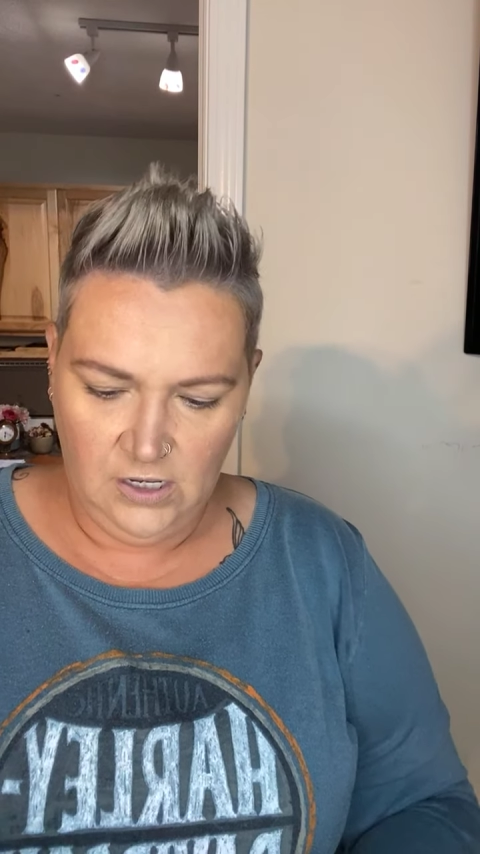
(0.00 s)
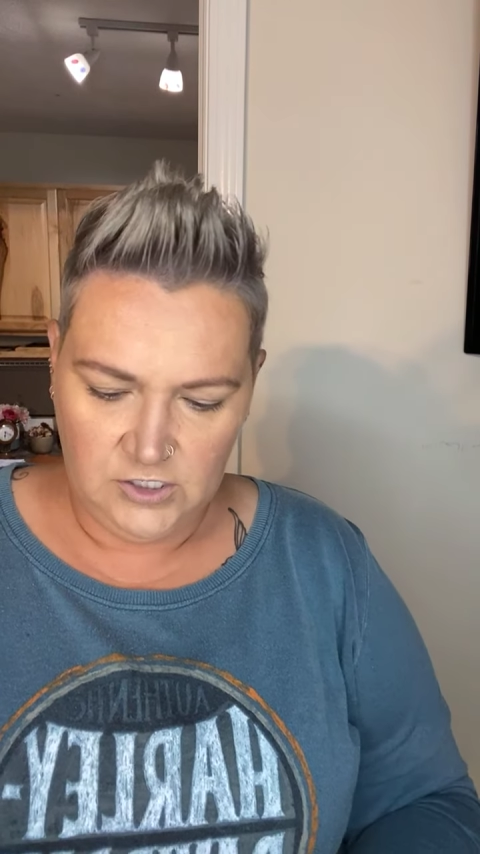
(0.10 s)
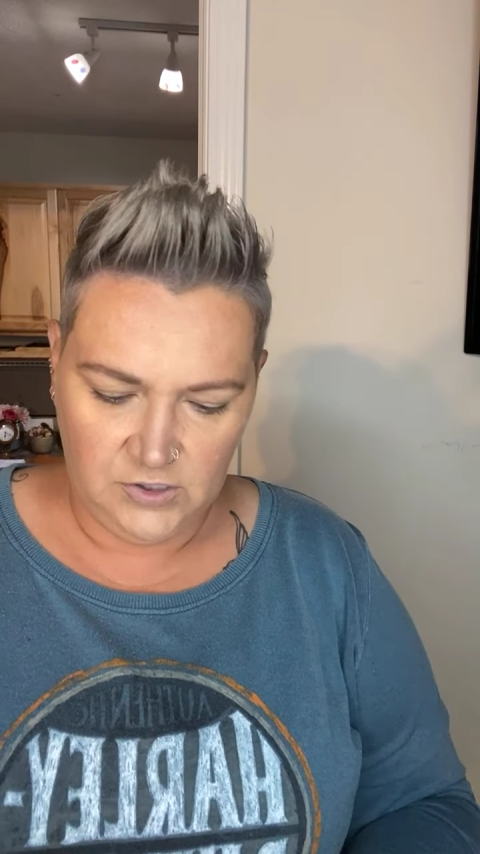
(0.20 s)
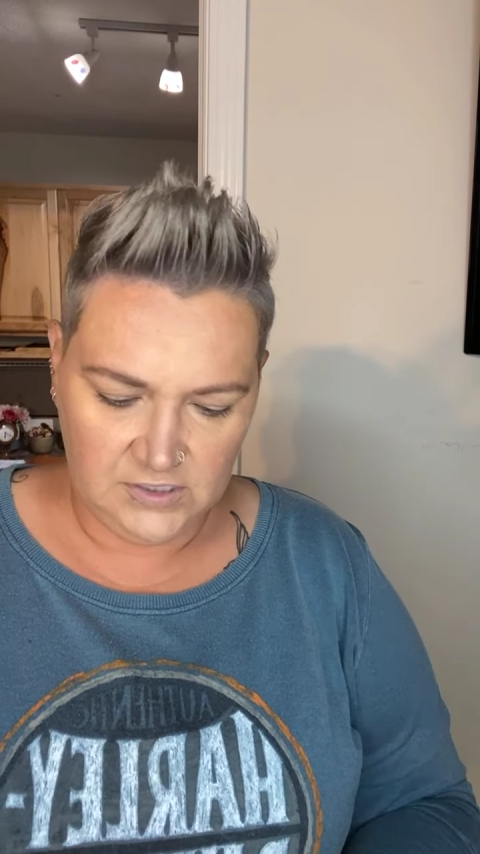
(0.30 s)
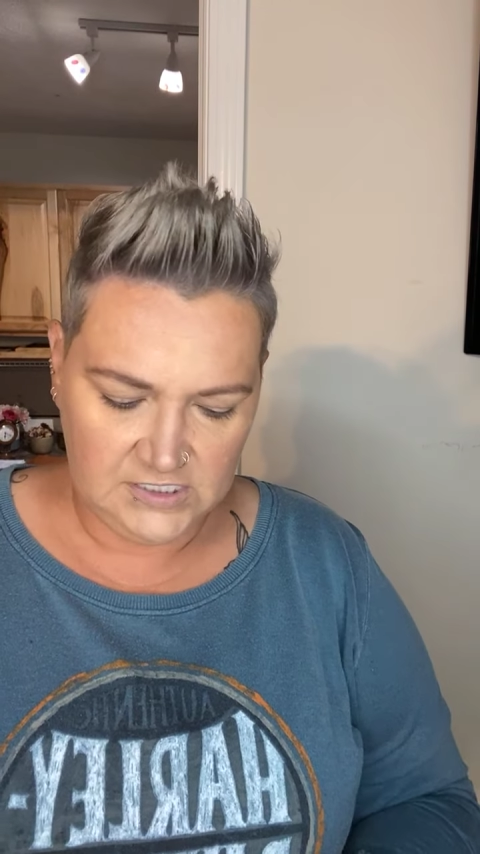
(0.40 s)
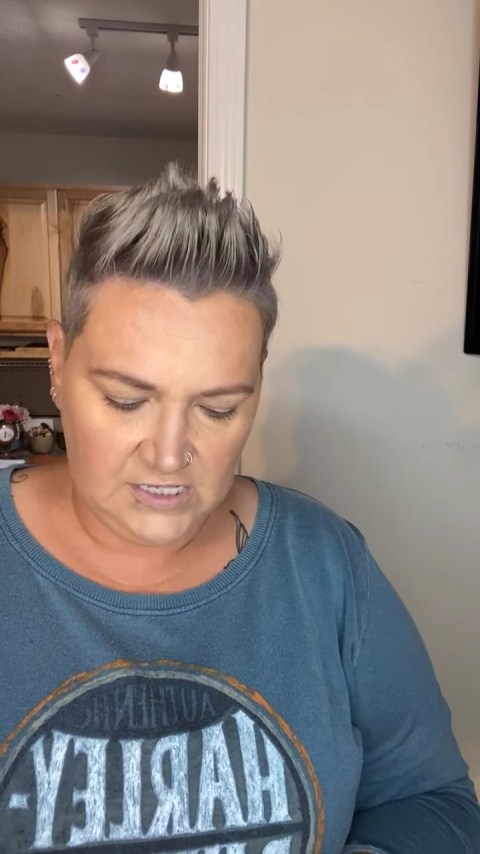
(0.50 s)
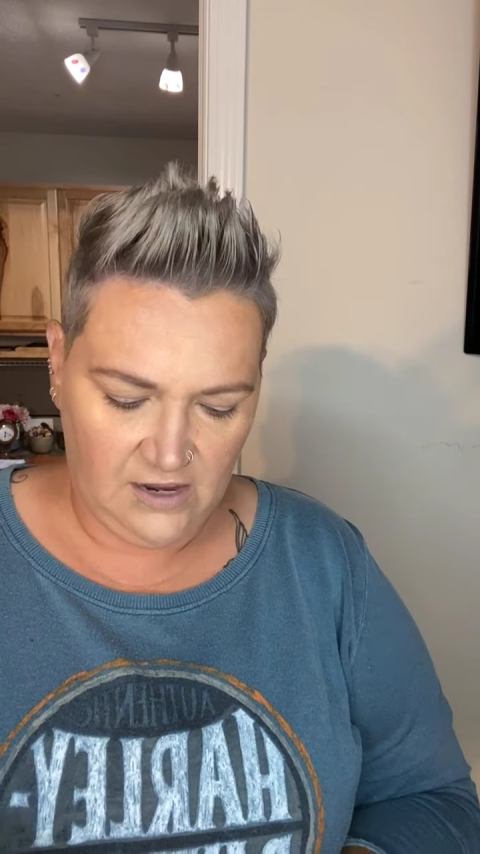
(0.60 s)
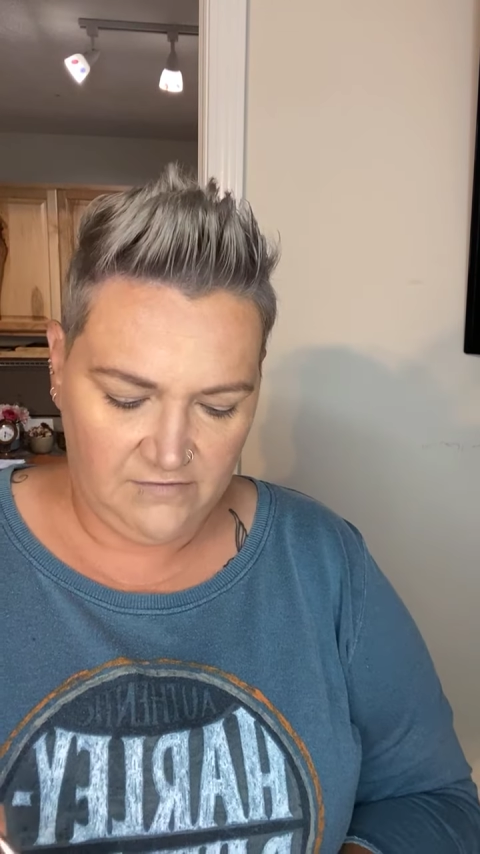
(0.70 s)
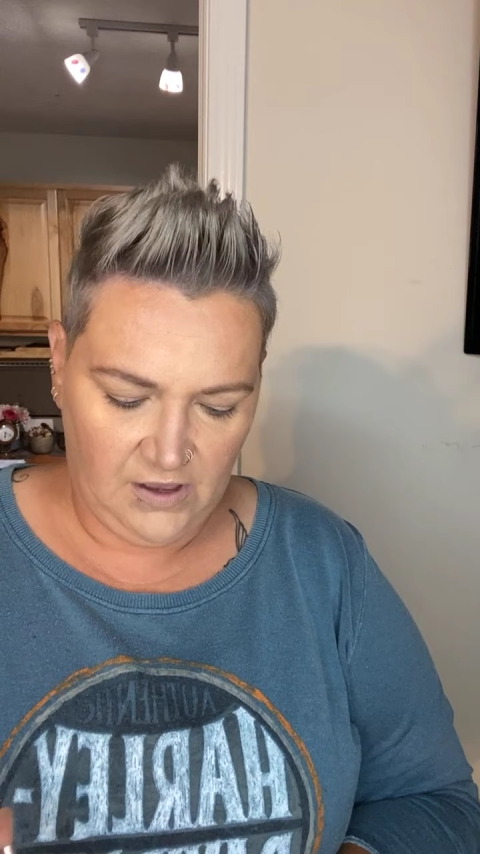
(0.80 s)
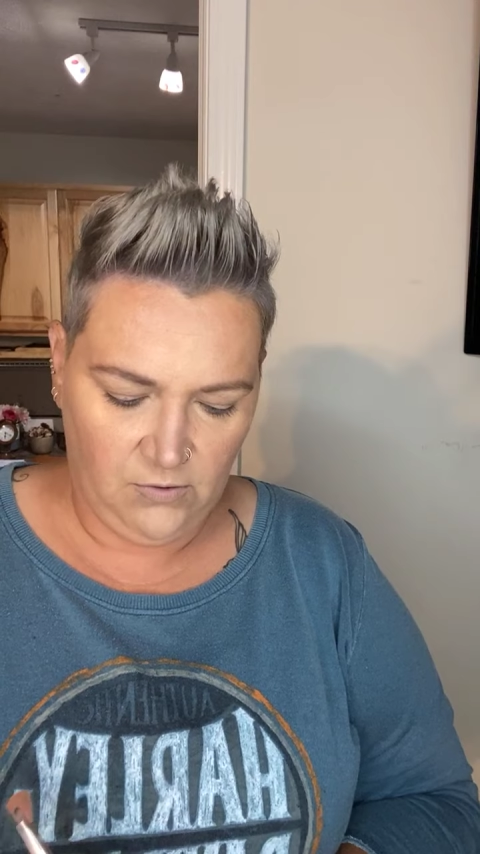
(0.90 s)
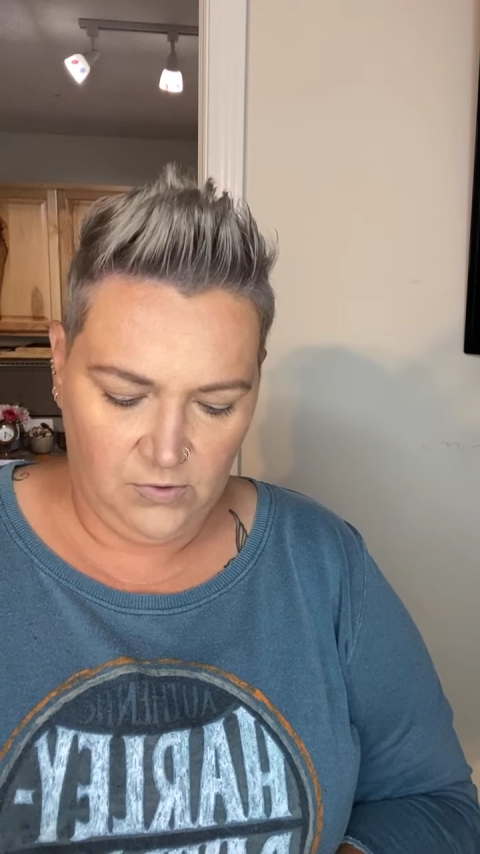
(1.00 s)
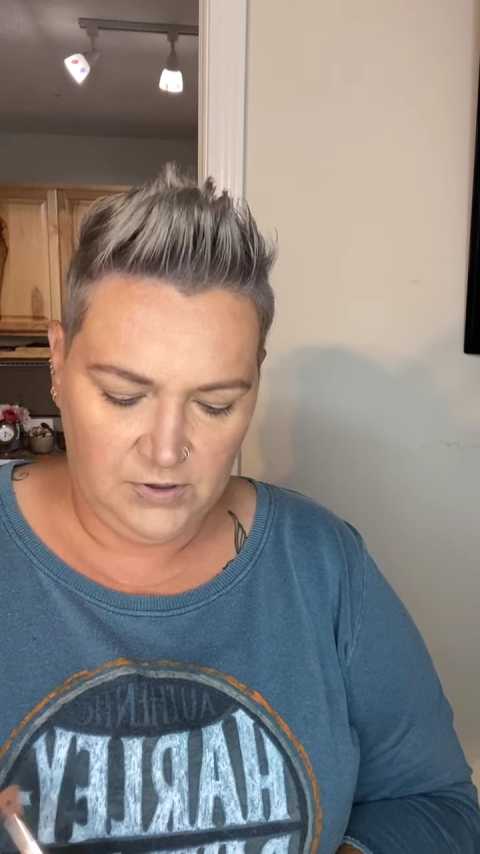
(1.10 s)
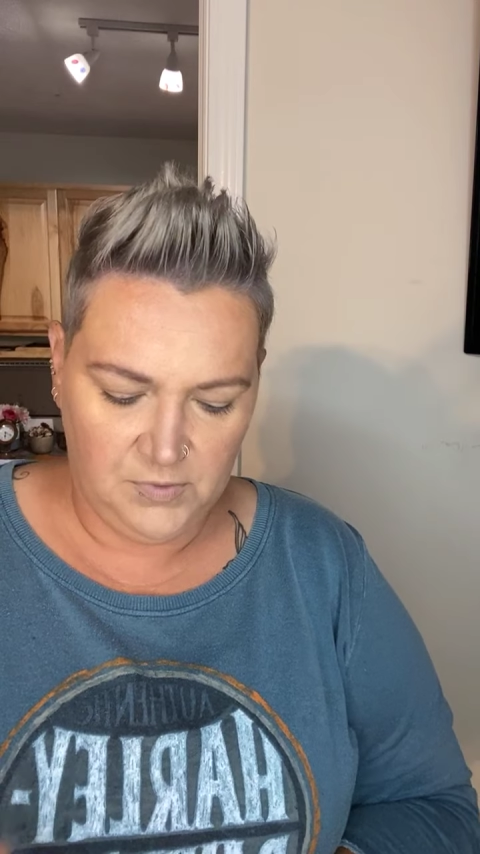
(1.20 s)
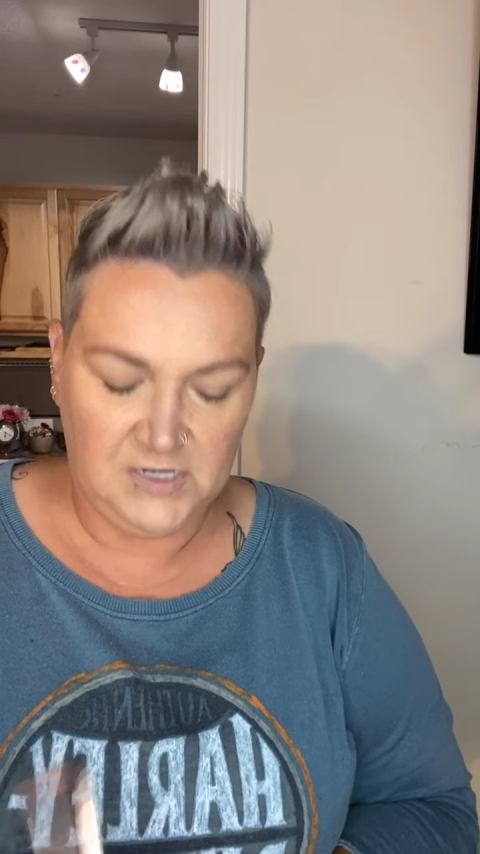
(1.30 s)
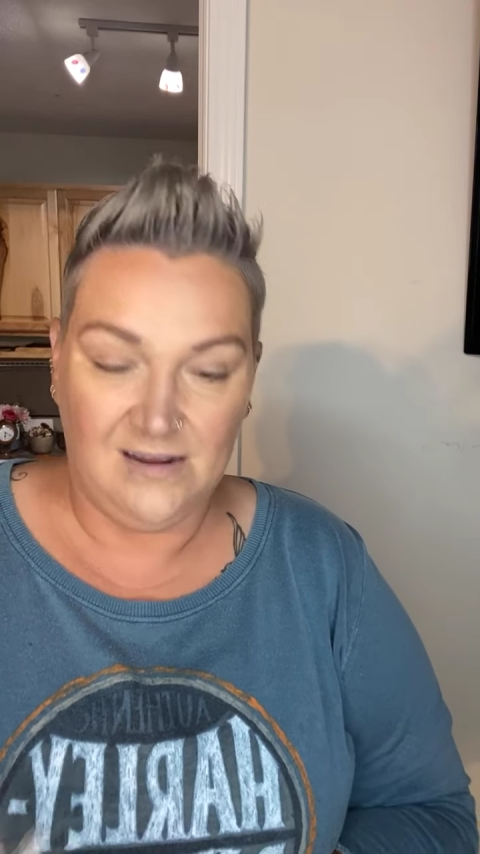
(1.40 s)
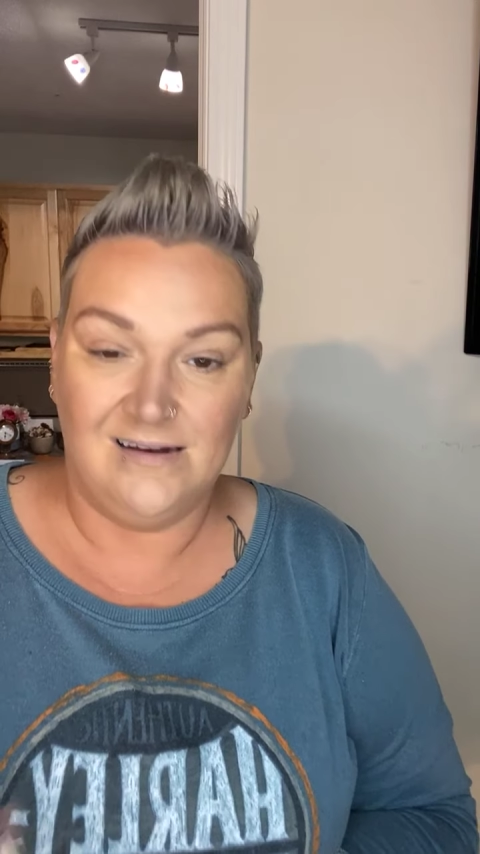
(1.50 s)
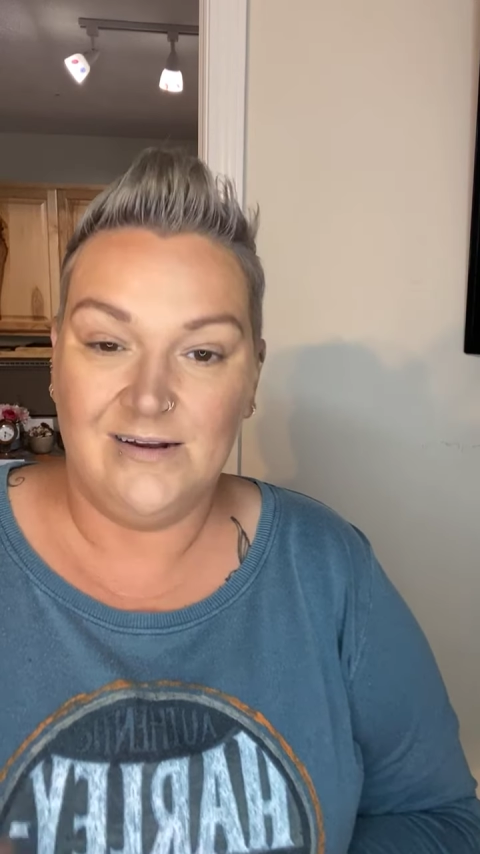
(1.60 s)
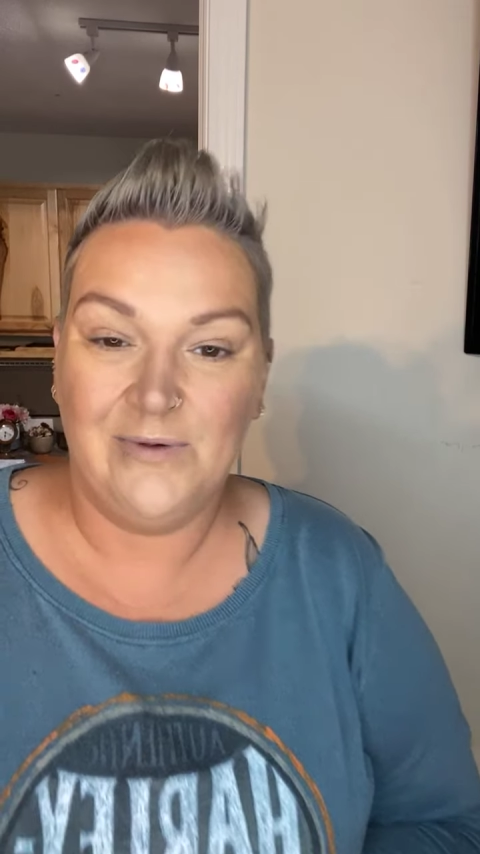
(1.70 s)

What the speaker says: doing this live, that would have been done in